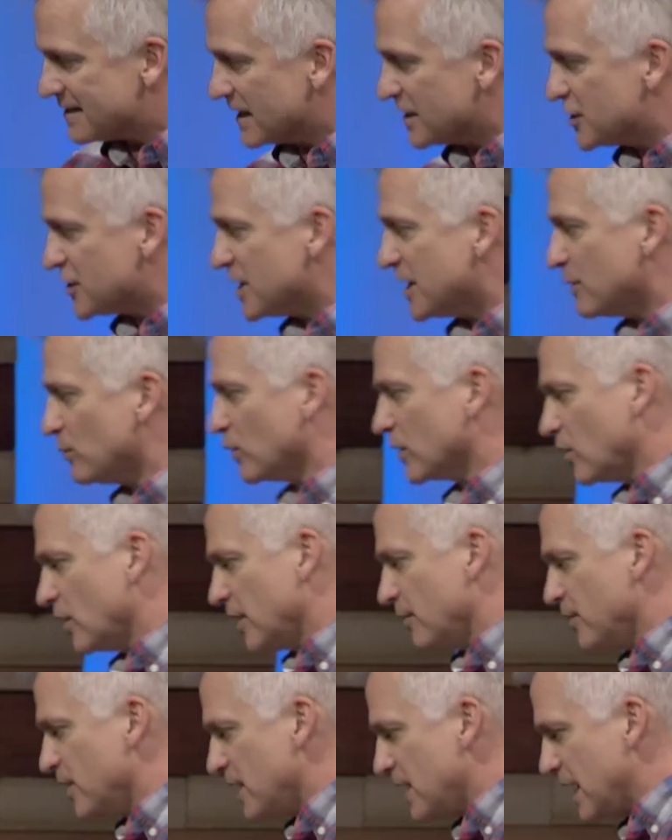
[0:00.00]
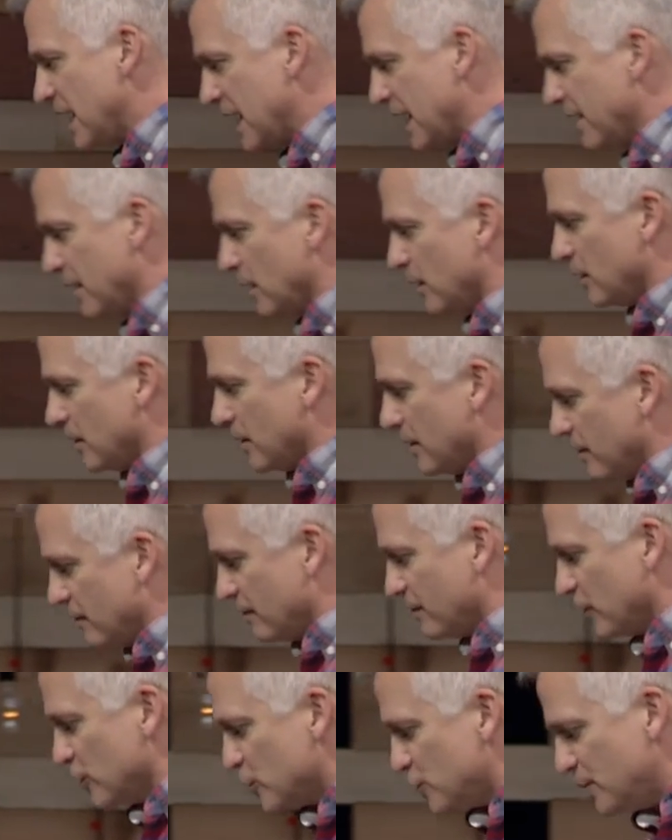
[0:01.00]
I said, we're going to be in
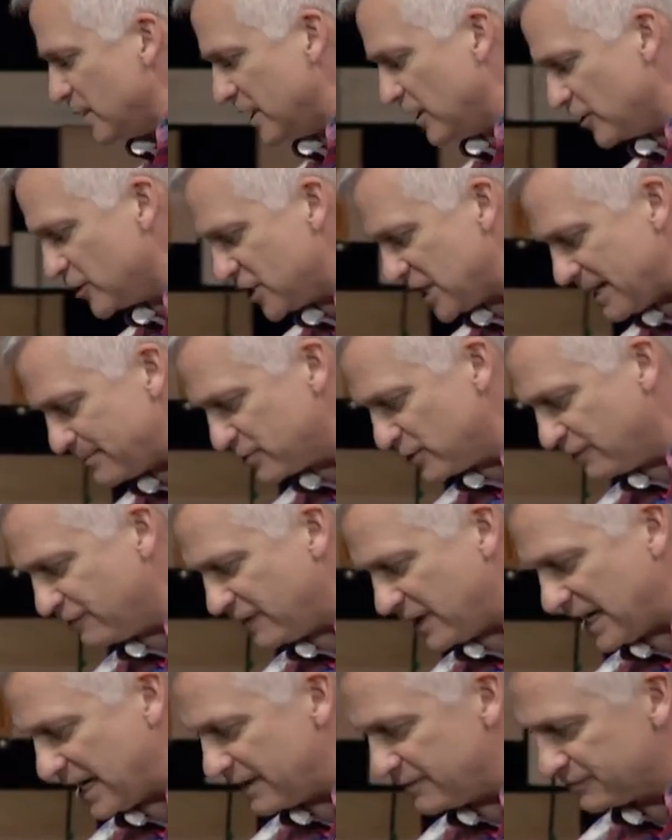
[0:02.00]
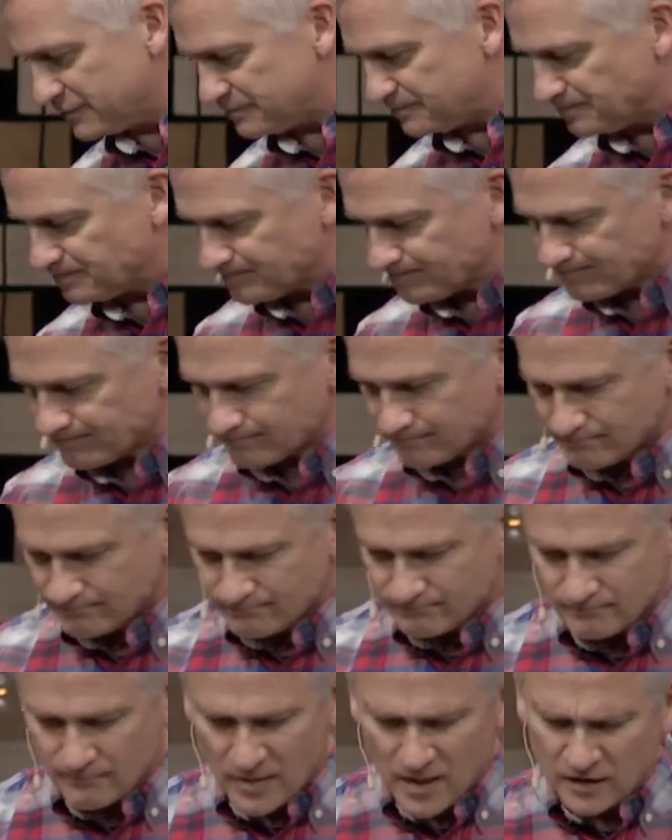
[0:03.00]
1 Peter chapter 5,
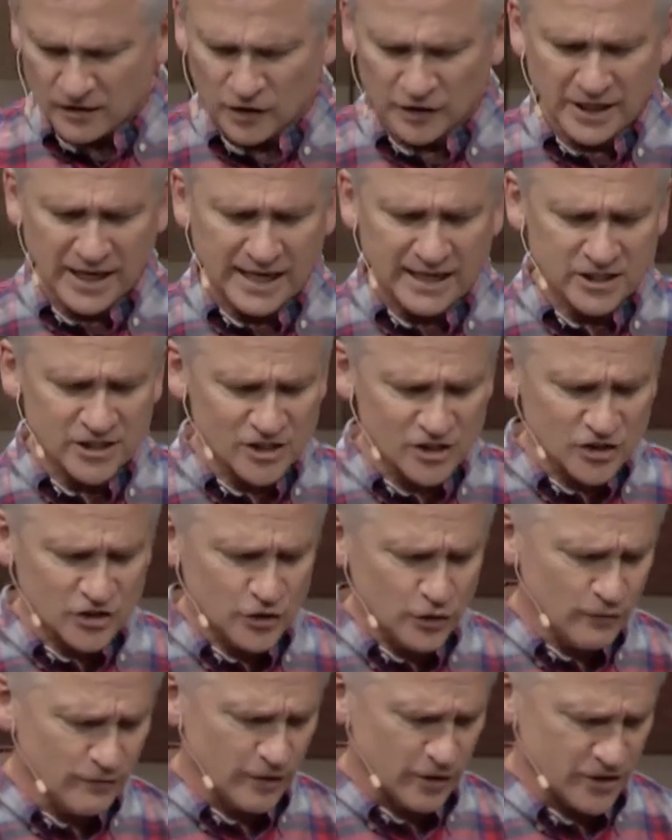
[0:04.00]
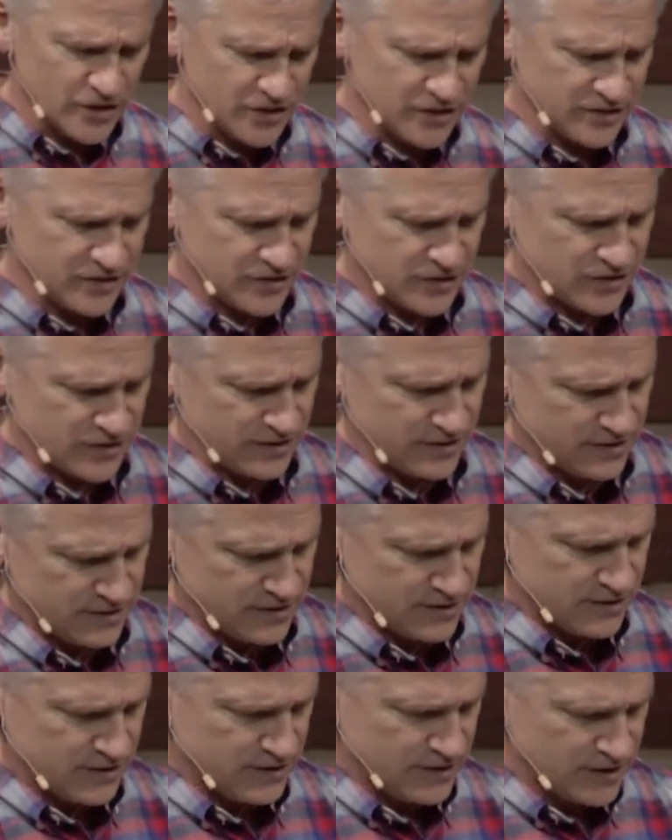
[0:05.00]
looking at just two verses,
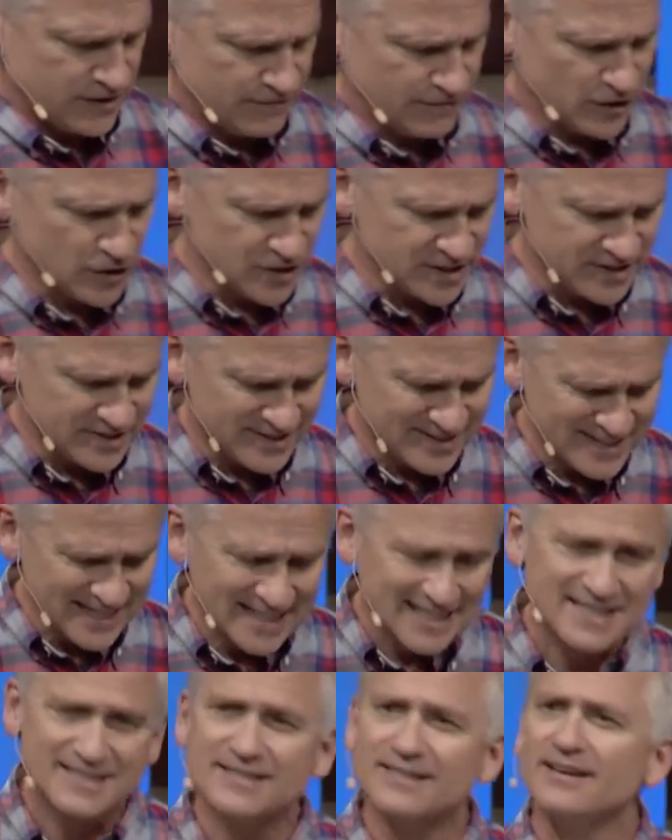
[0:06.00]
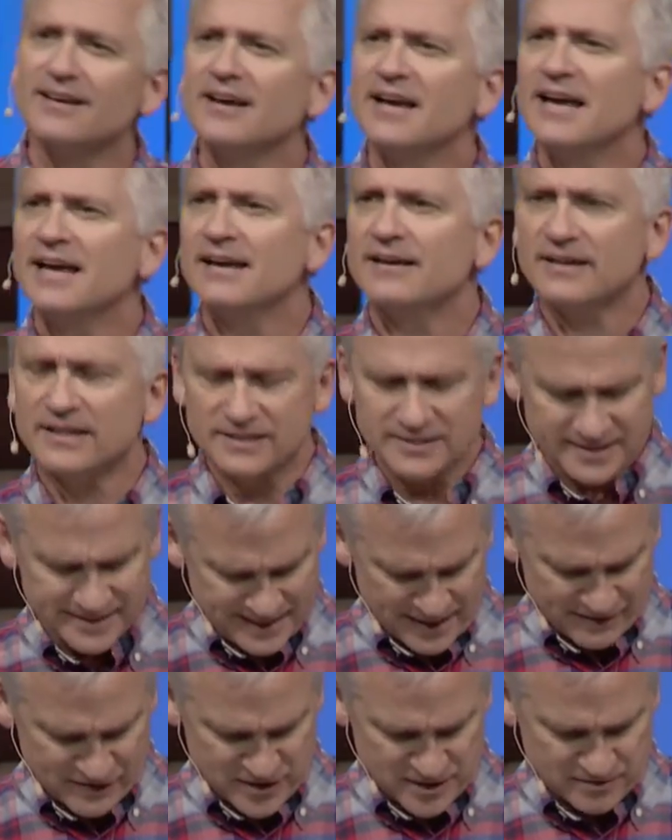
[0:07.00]
verses 6 and
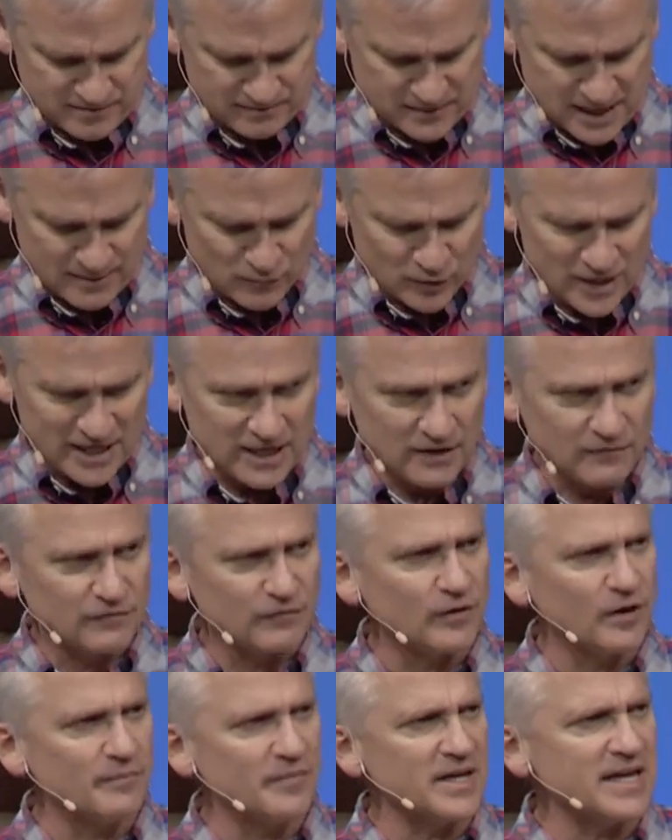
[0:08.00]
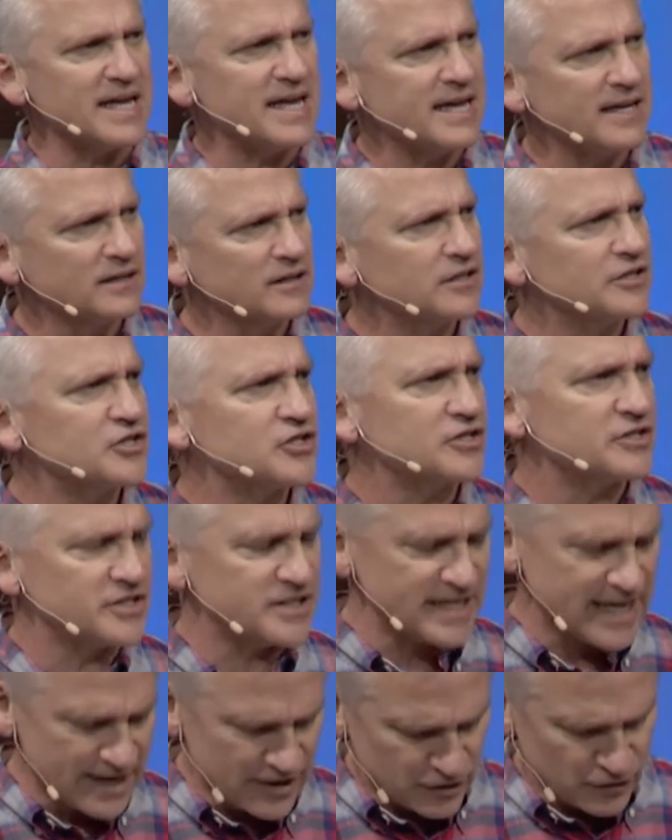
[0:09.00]
7. I'm reading from the English
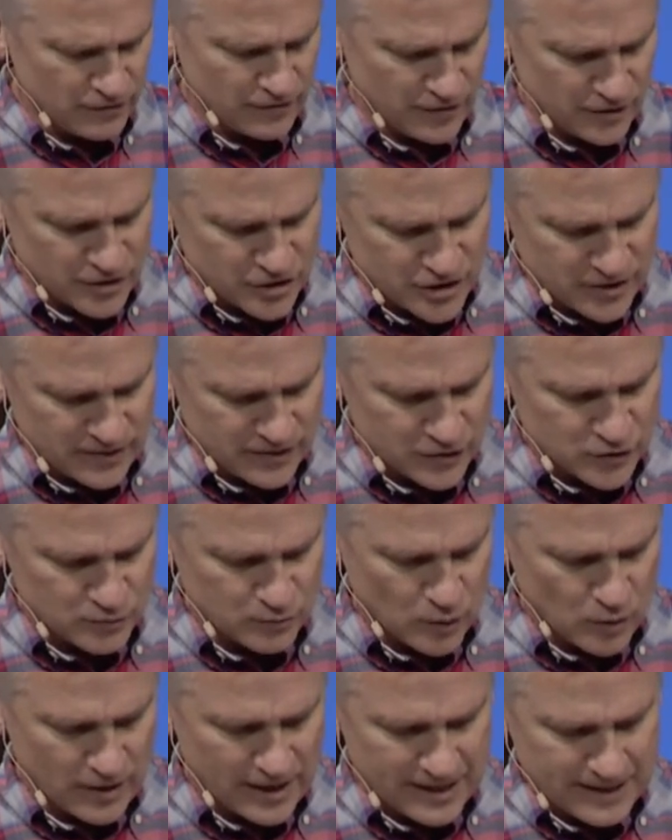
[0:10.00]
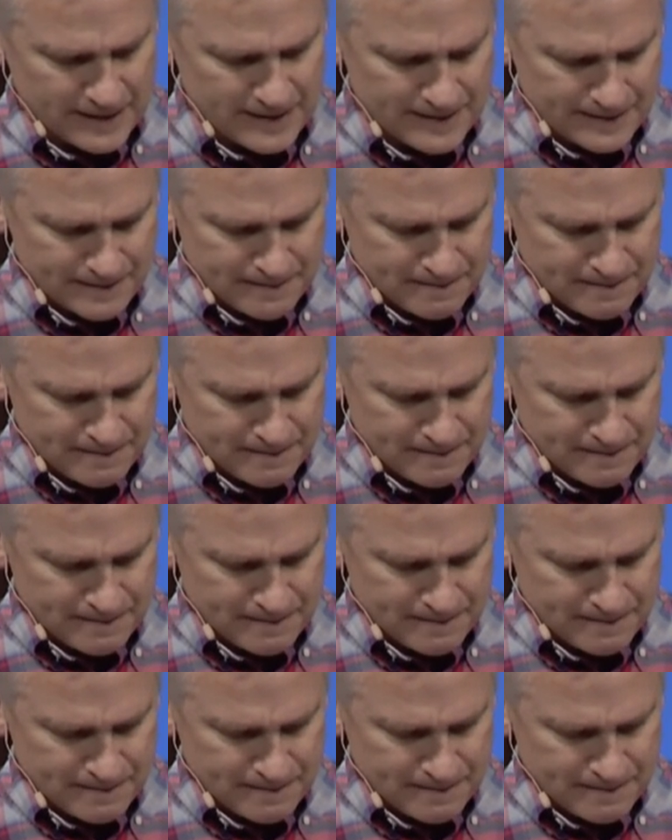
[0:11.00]
Standard Version this morning.